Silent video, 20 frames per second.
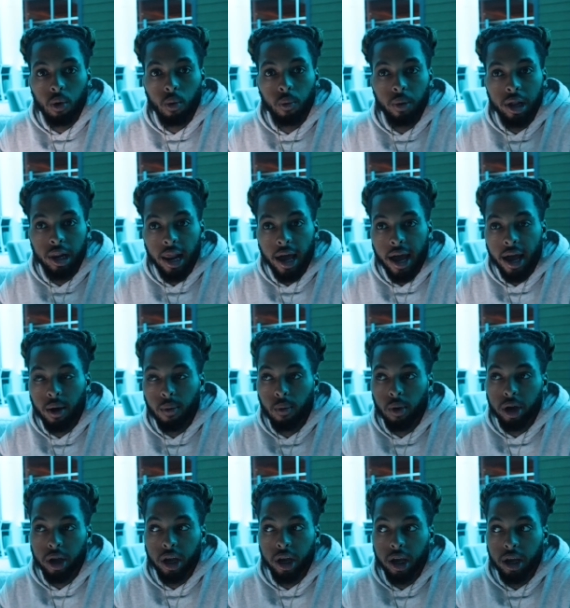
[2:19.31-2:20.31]
we lack
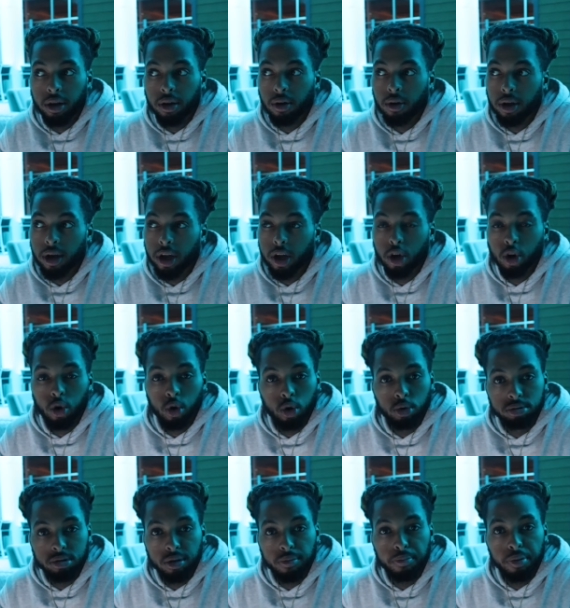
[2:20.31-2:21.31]
working in, in
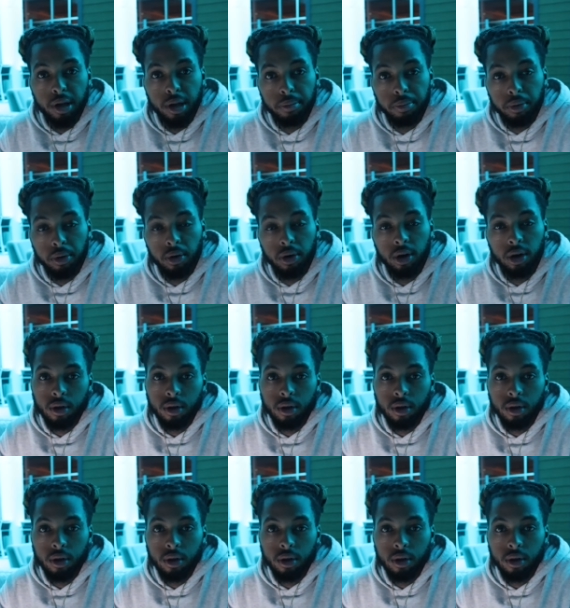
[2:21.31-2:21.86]
groups of people.